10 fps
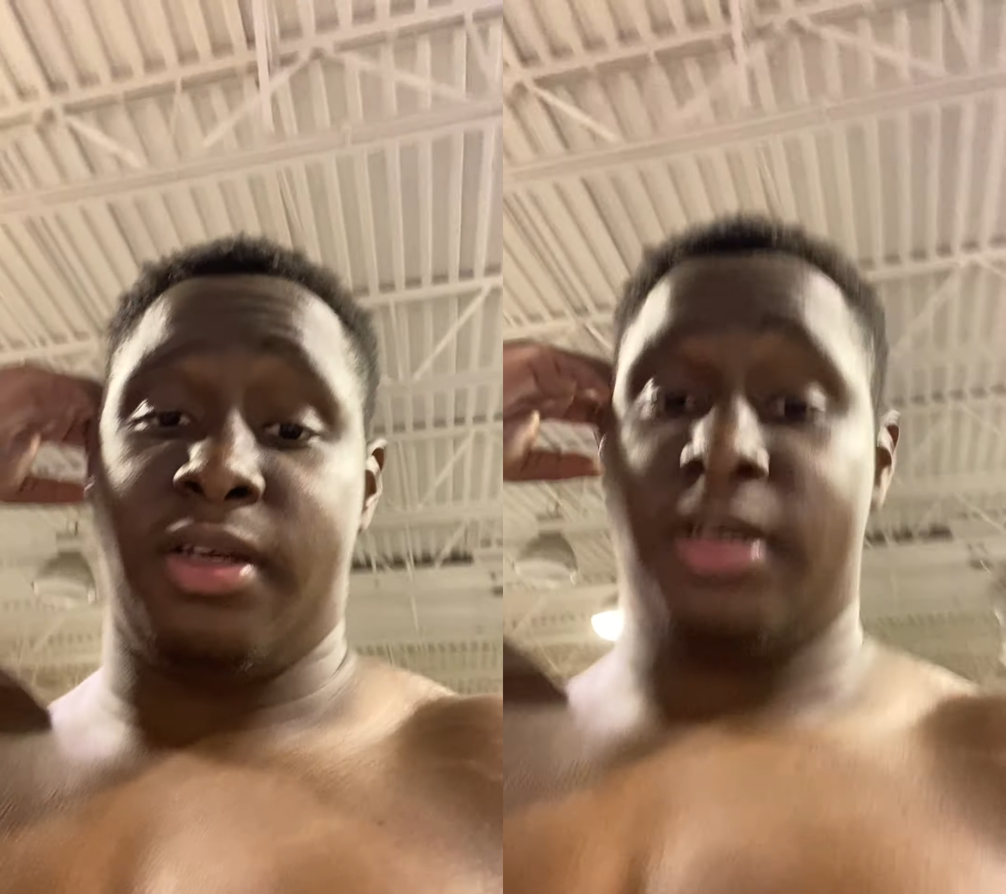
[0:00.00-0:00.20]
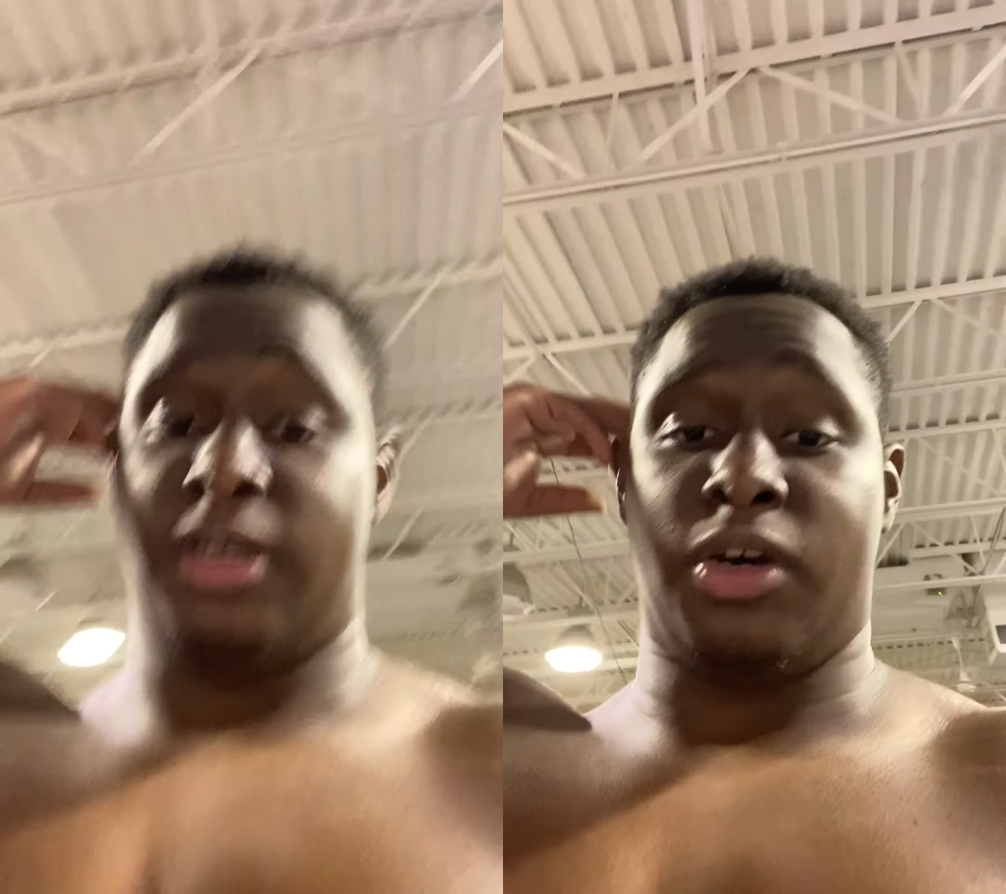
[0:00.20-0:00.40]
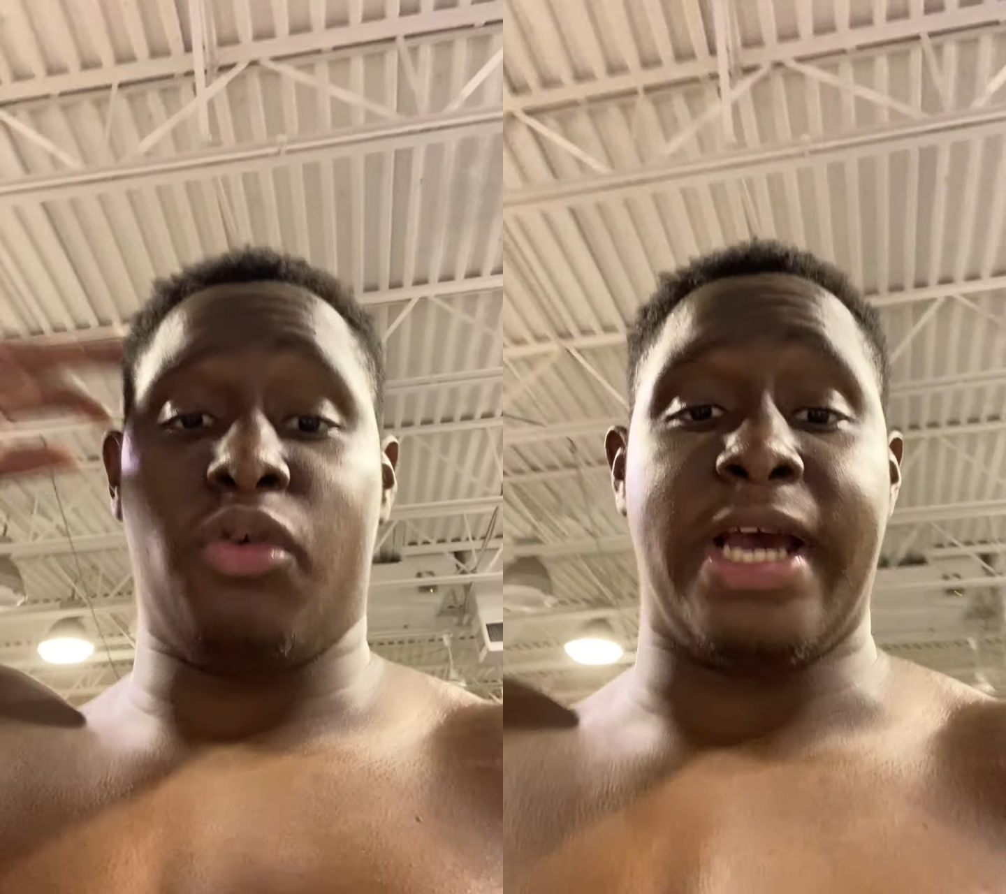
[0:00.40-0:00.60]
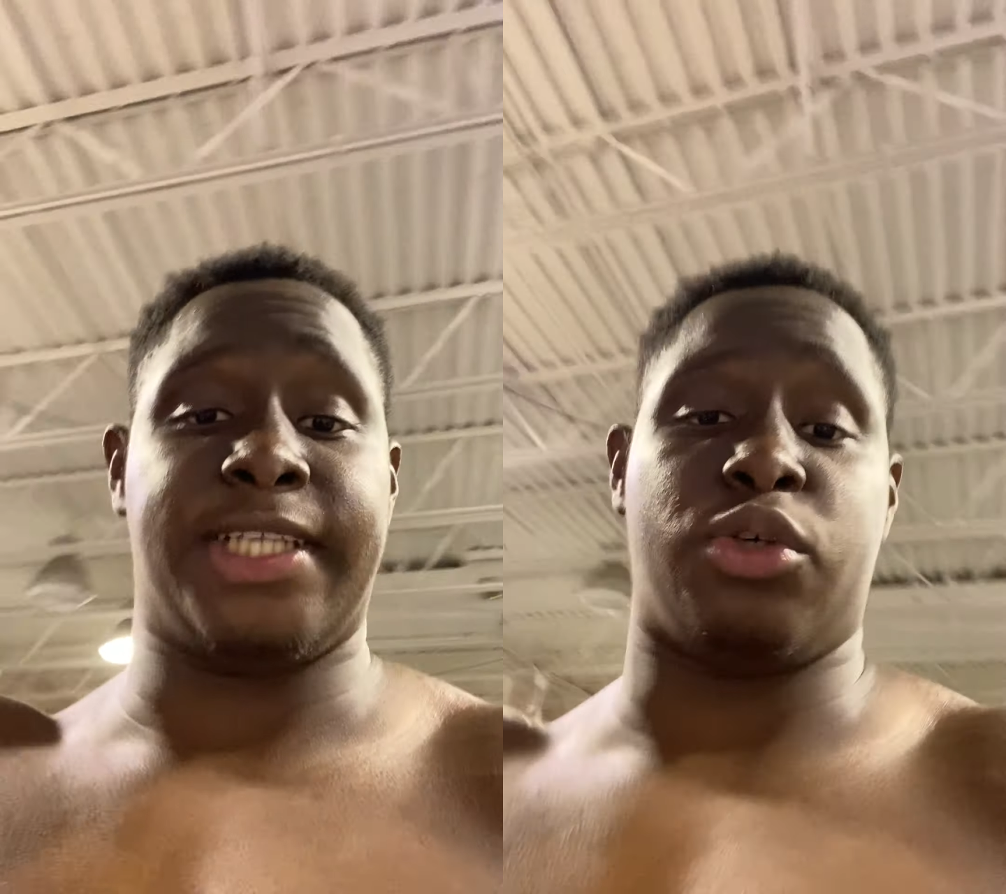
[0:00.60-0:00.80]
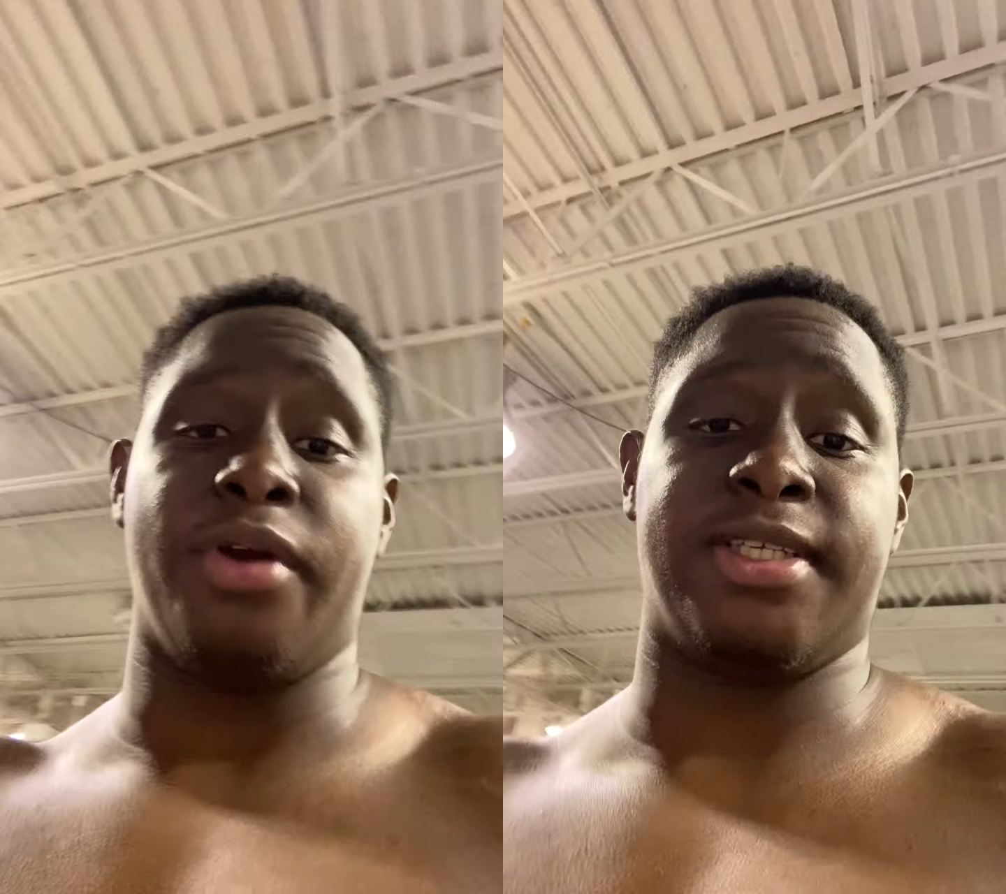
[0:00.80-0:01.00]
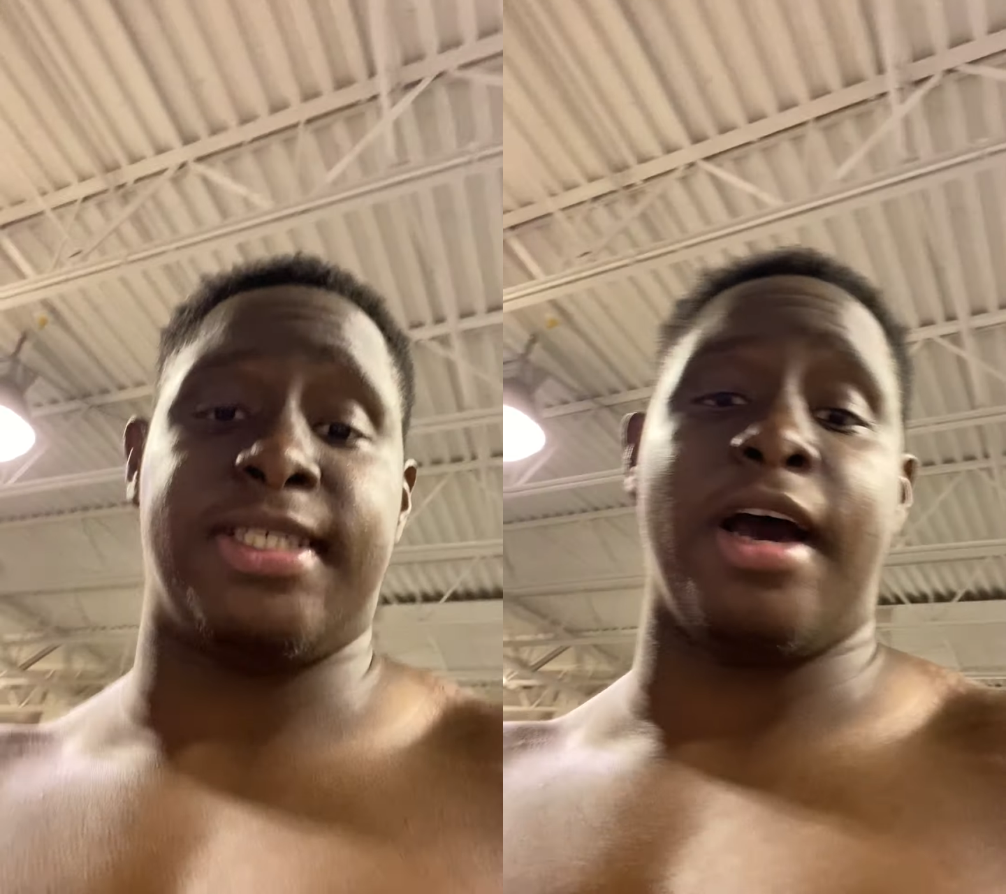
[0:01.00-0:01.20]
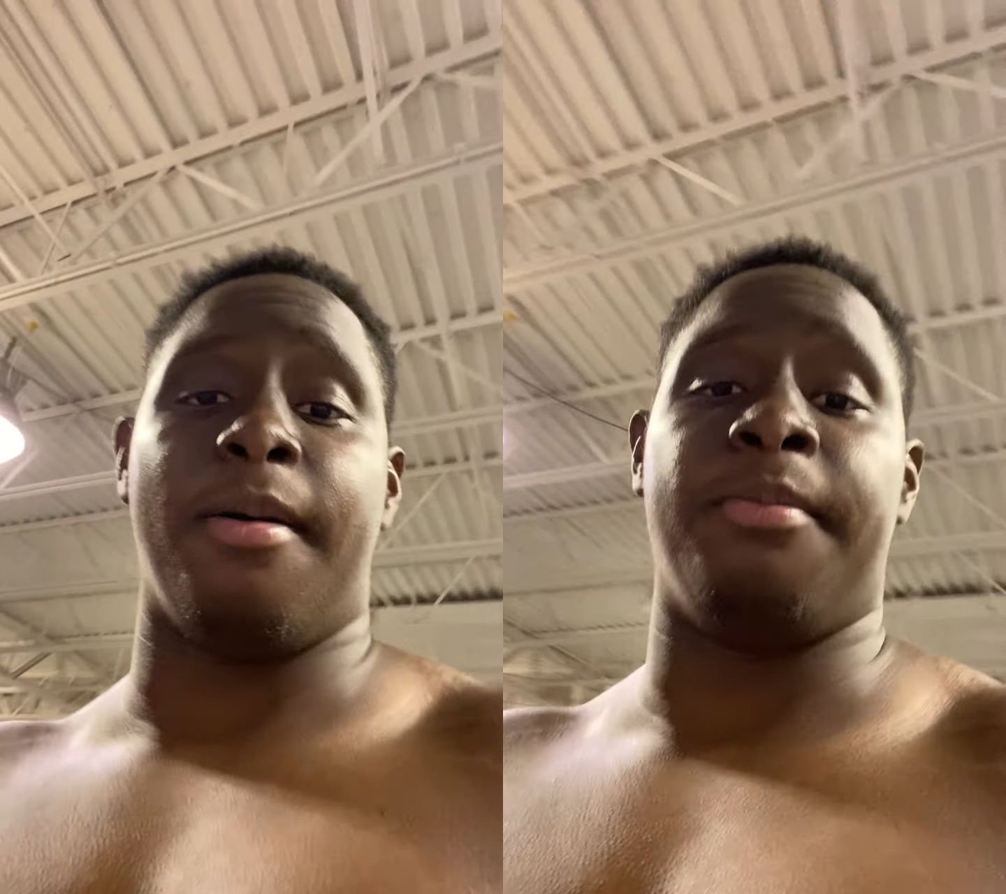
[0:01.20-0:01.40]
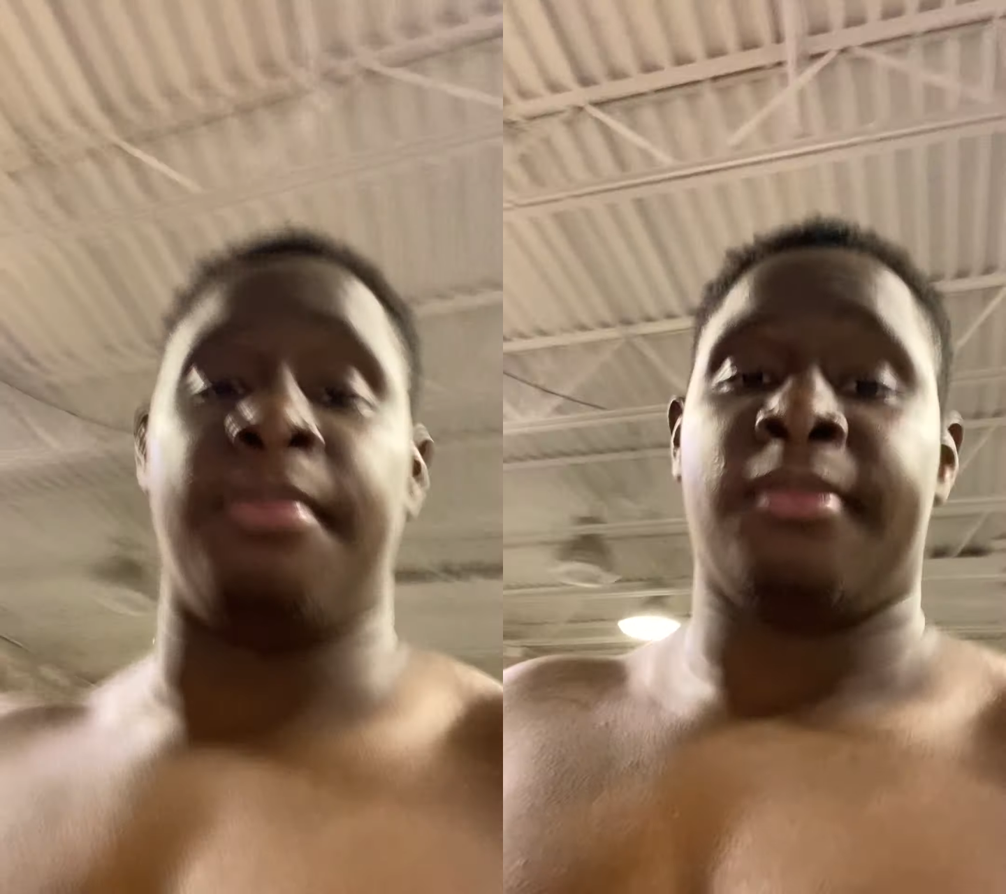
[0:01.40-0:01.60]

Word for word: and go like 27